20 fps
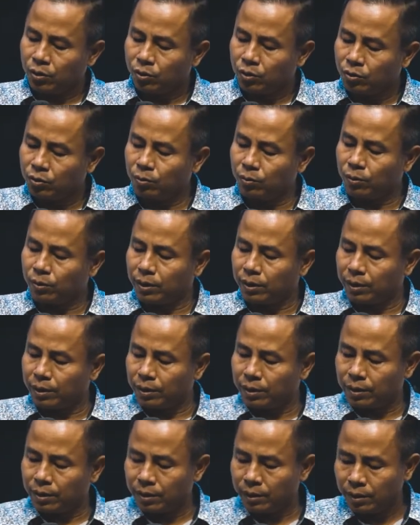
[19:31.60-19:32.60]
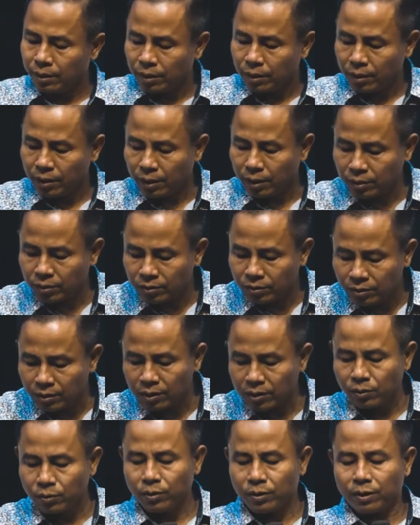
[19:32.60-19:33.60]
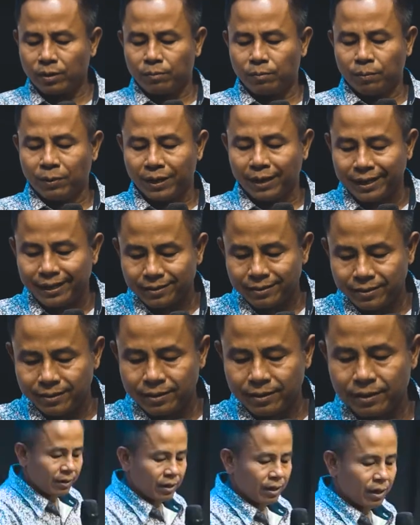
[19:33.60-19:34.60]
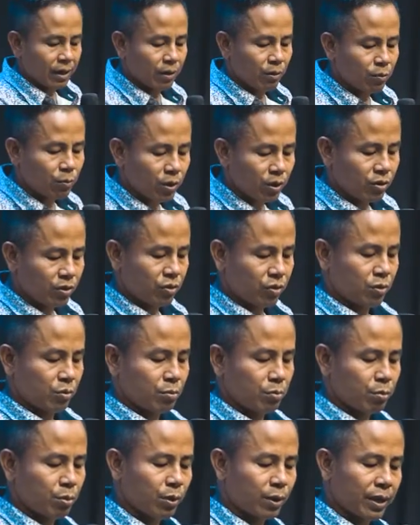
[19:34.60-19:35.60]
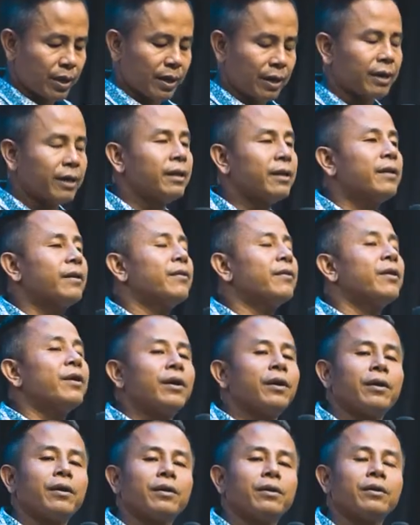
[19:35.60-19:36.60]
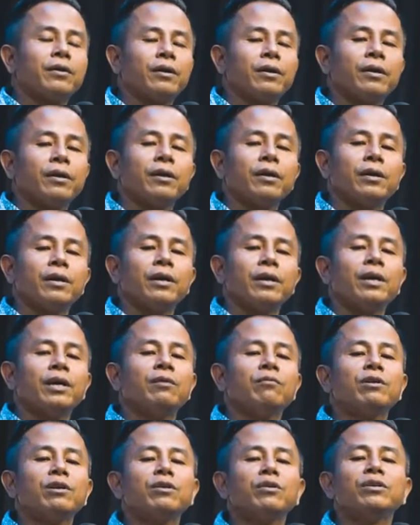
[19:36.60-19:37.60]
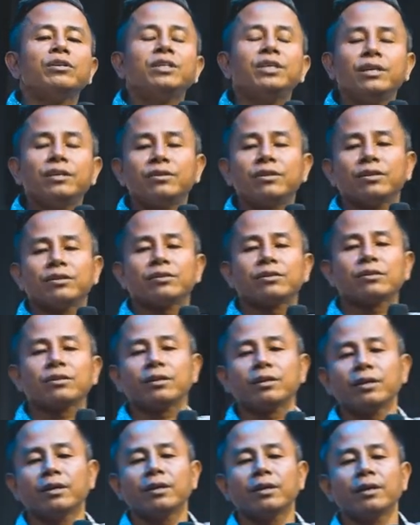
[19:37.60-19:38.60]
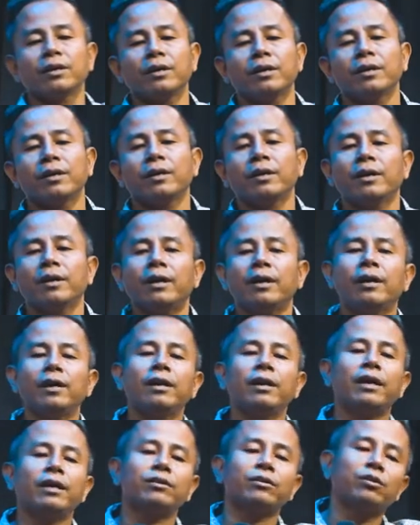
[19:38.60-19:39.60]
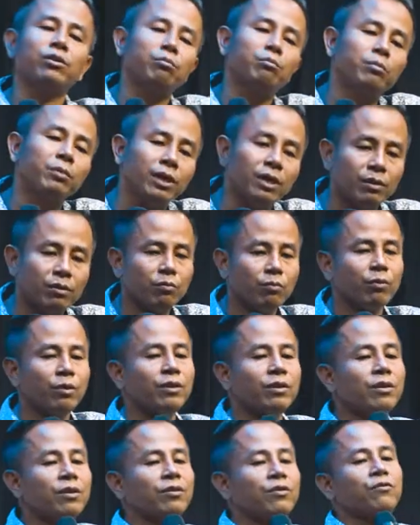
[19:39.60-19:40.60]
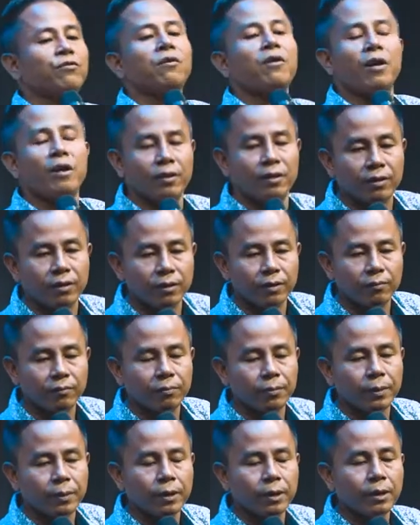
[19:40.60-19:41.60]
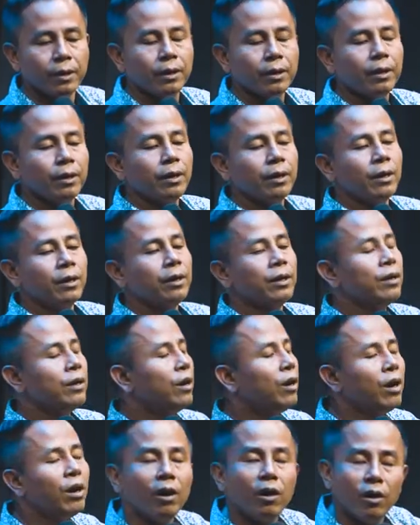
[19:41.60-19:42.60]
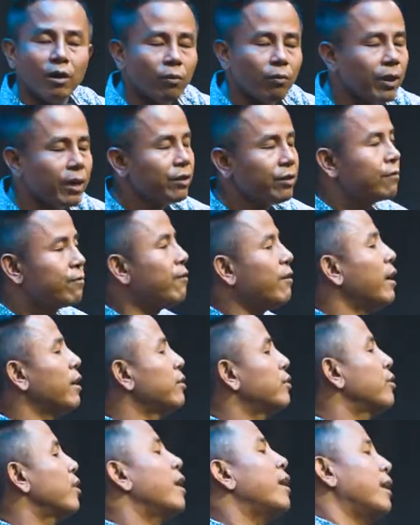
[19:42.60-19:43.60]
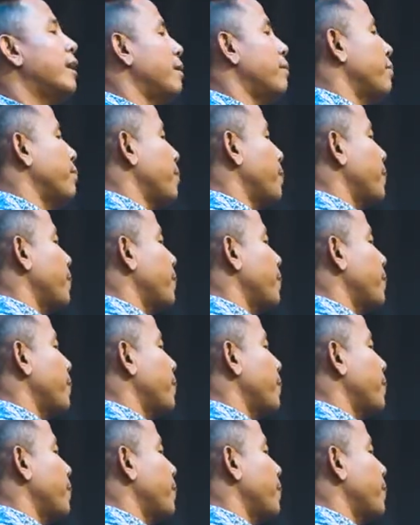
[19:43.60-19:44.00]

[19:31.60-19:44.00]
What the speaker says: to a secluded place and was praying there. Even though Jesus, he liked to meet with his Father, he always find time